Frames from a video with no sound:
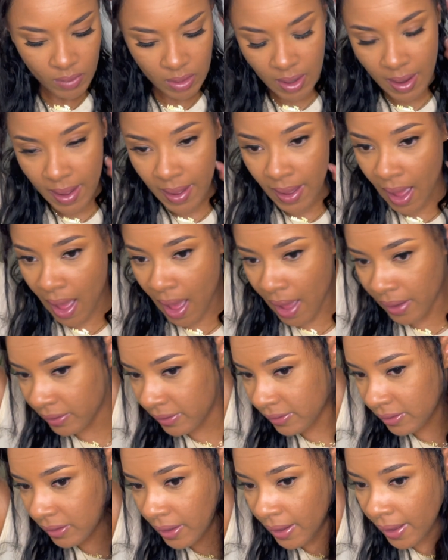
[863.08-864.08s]
And
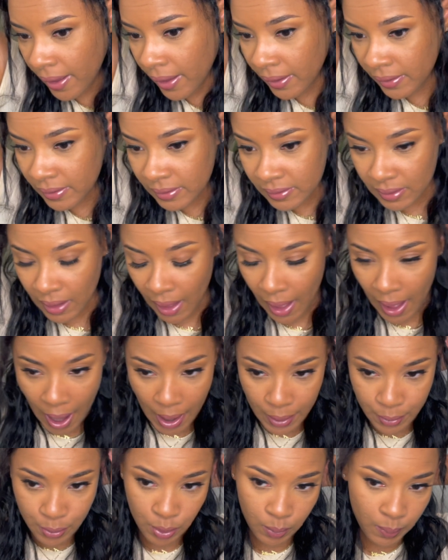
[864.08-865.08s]
honestly, guys, I
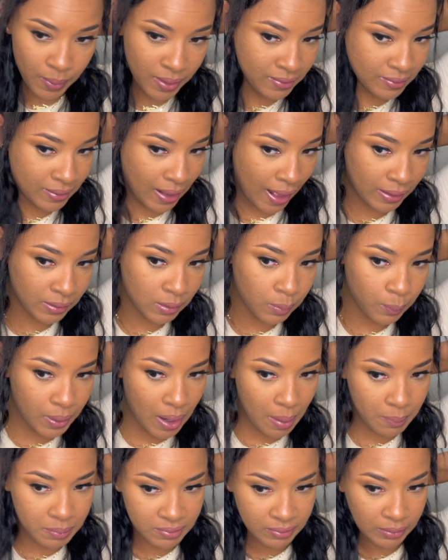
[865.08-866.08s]
knew exactly what I
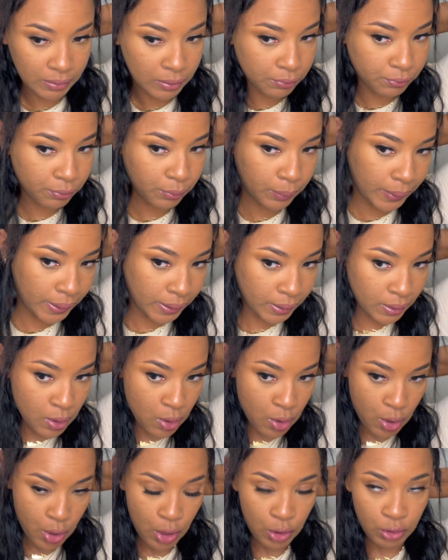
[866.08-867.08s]
was looking for.
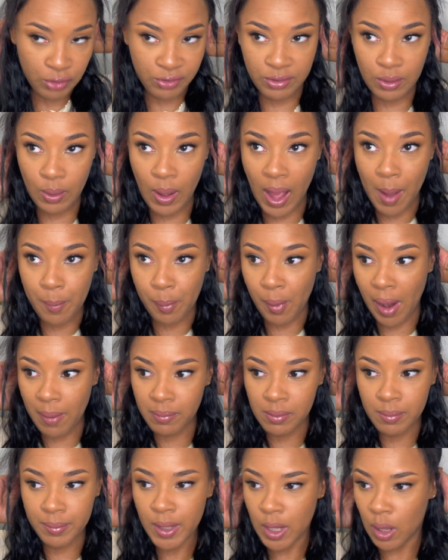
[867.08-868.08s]
So I
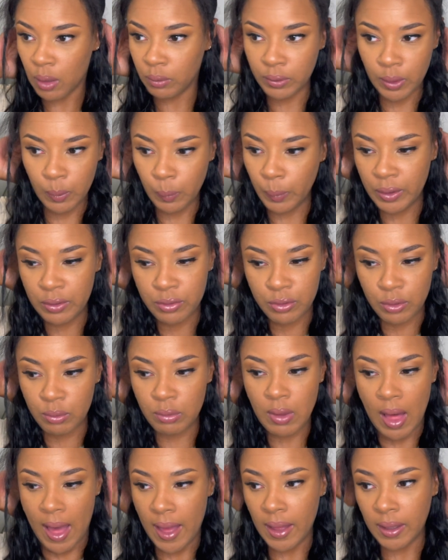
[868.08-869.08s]
probably only went through
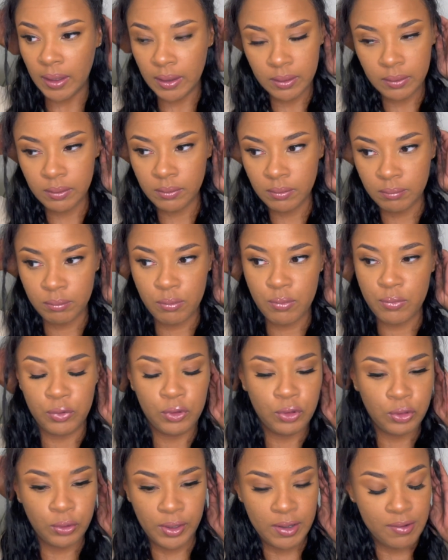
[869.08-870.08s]
like
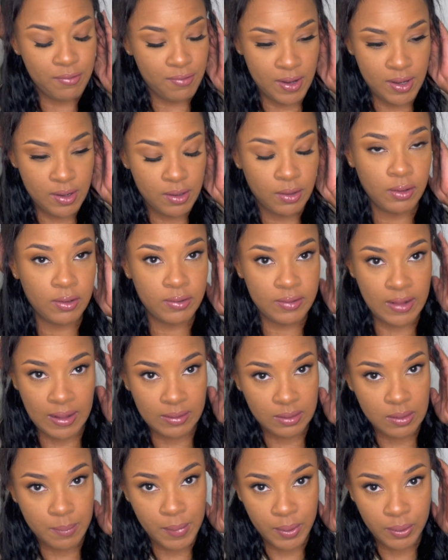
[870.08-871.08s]
3 vendors
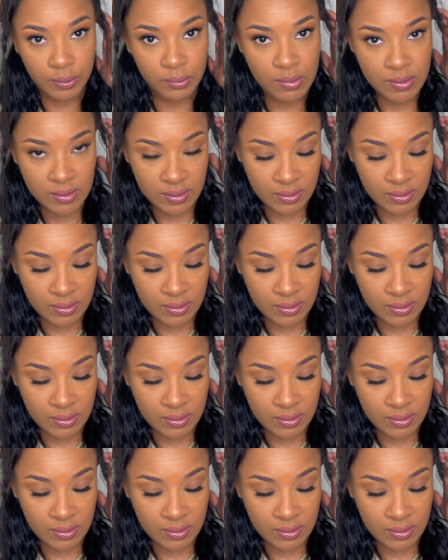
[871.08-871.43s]
at the most.